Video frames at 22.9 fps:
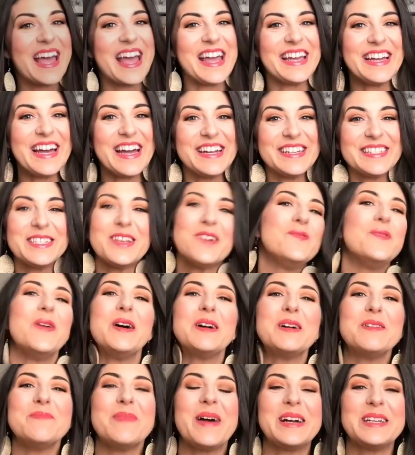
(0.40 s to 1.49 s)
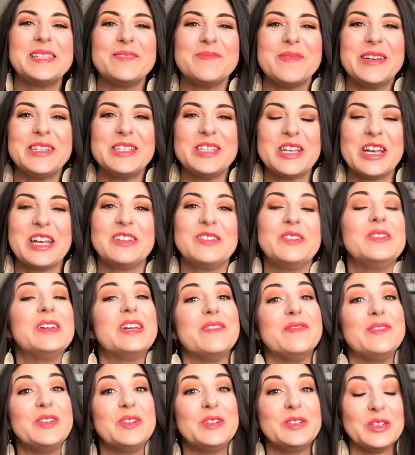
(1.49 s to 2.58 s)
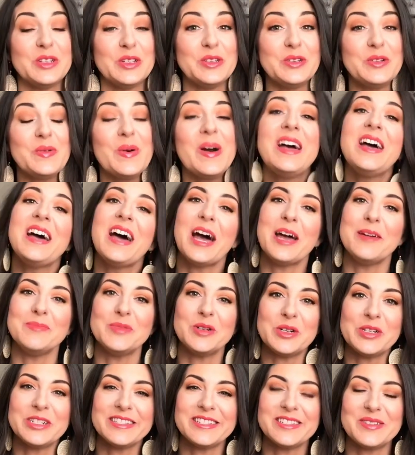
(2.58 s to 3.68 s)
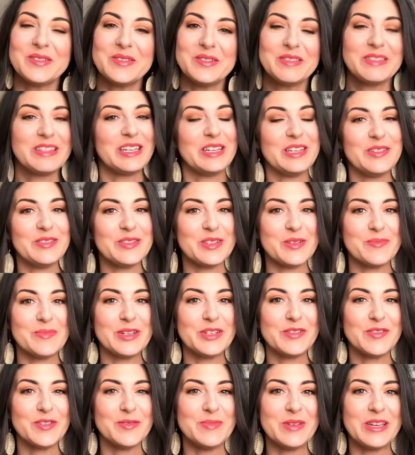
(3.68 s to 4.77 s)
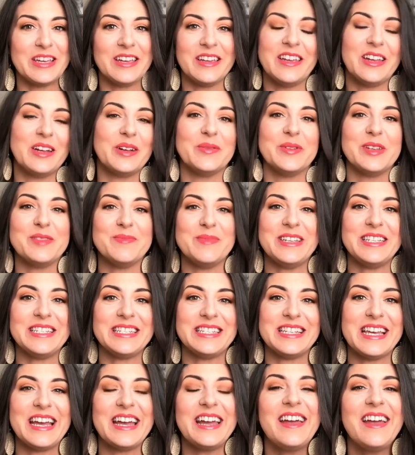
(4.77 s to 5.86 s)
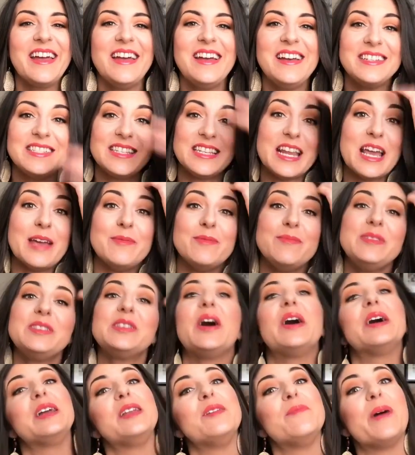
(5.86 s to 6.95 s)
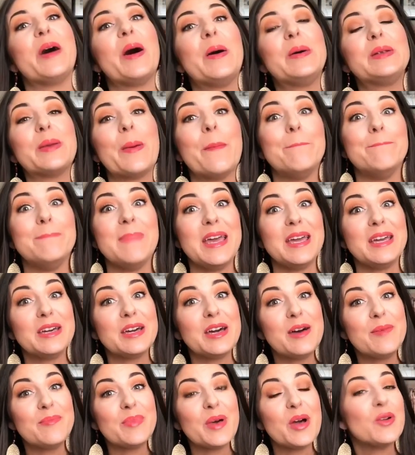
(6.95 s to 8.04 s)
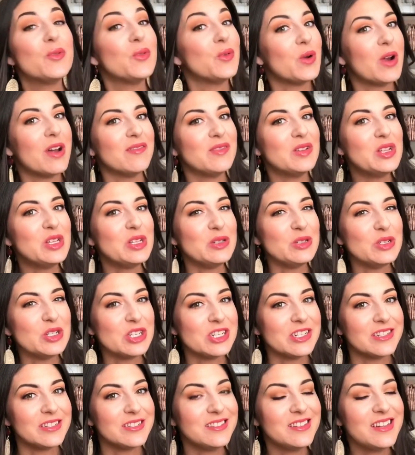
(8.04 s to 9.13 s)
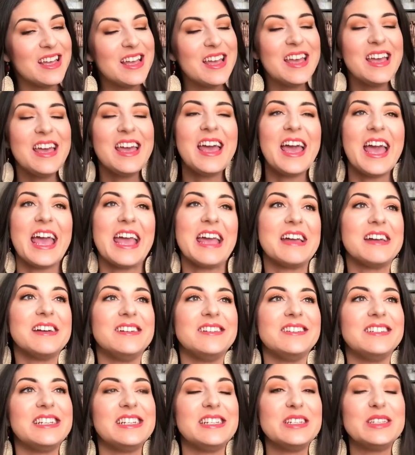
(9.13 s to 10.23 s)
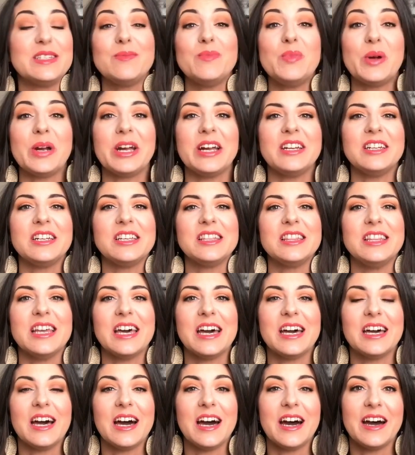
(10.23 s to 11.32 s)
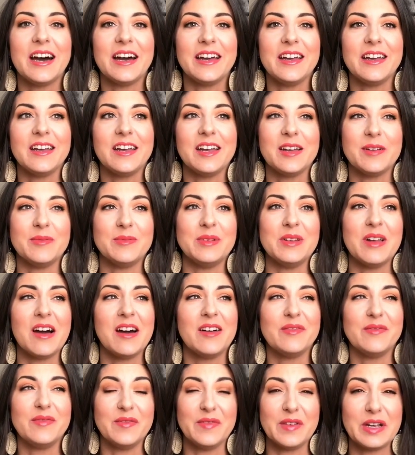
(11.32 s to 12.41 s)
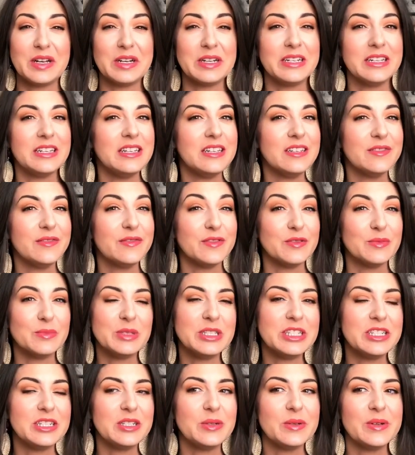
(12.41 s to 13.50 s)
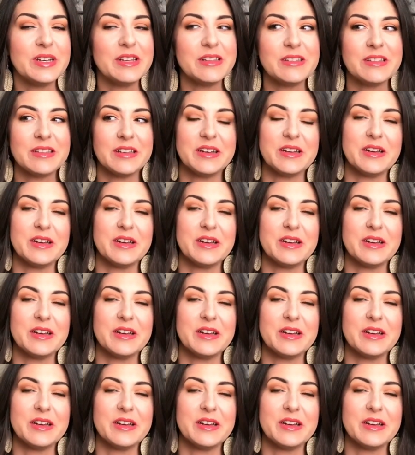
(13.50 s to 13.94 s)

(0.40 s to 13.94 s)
Hey guys, welcome back to my channel. If you're new, I'm Krystal. Thank you so much for being here with me today. Today I'm going to be talking about Makeup Revolution, and it is a brand that I am not very familiar with.